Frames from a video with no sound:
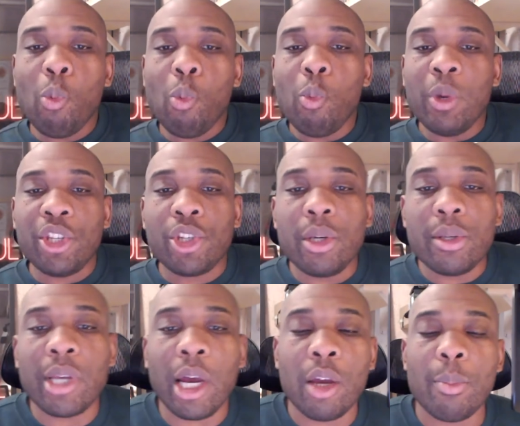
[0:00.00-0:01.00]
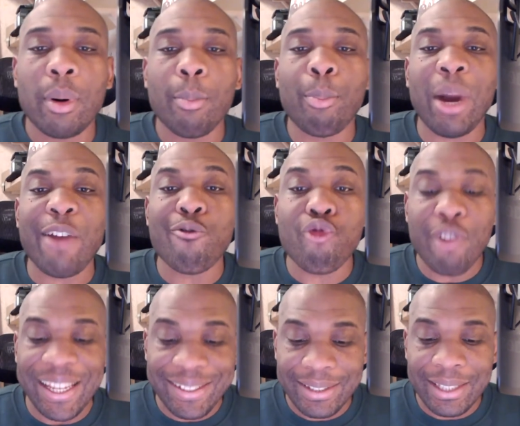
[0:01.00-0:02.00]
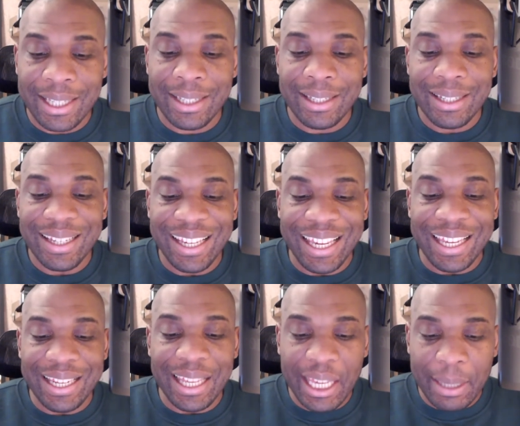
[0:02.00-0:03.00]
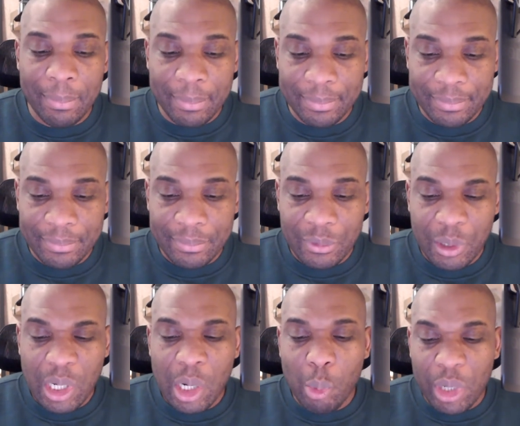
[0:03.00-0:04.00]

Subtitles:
We choose hope by resting in him. We